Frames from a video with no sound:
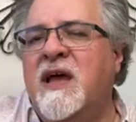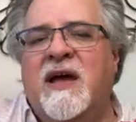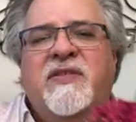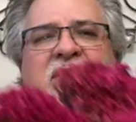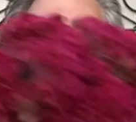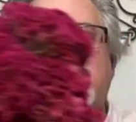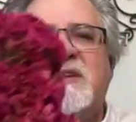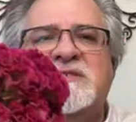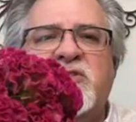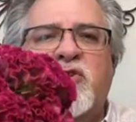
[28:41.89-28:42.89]
I think this
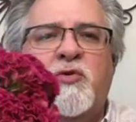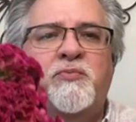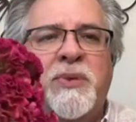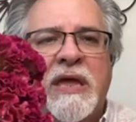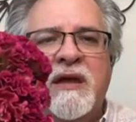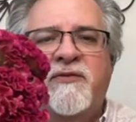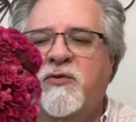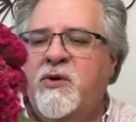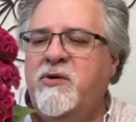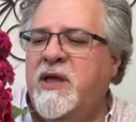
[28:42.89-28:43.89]
gets a little big for
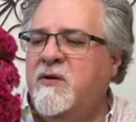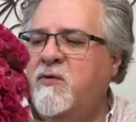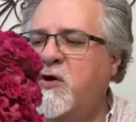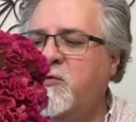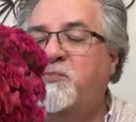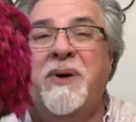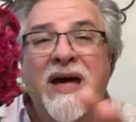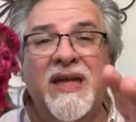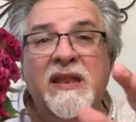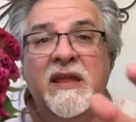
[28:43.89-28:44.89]
bouquet work,
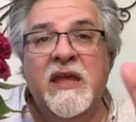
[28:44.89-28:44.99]
but